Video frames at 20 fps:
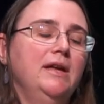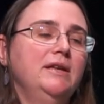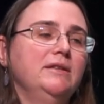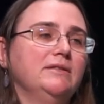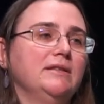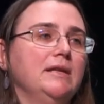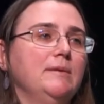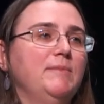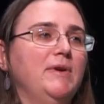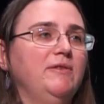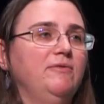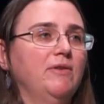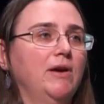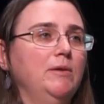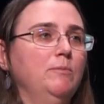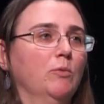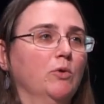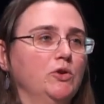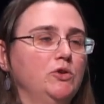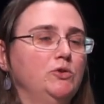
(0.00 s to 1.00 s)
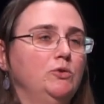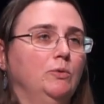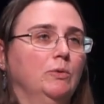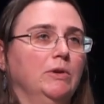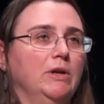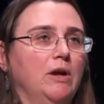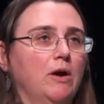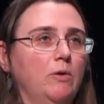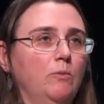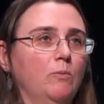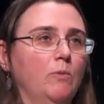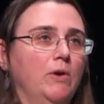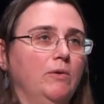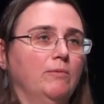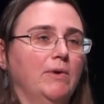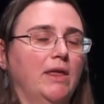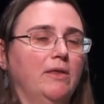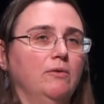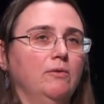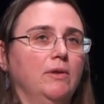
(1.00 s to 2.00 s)
So they may find more tooling on one
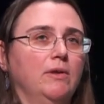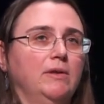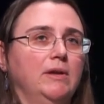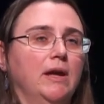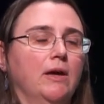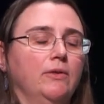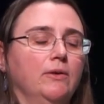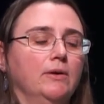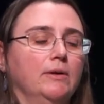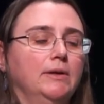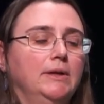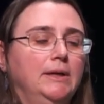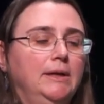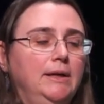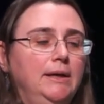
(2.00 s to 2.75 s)
rather than the other.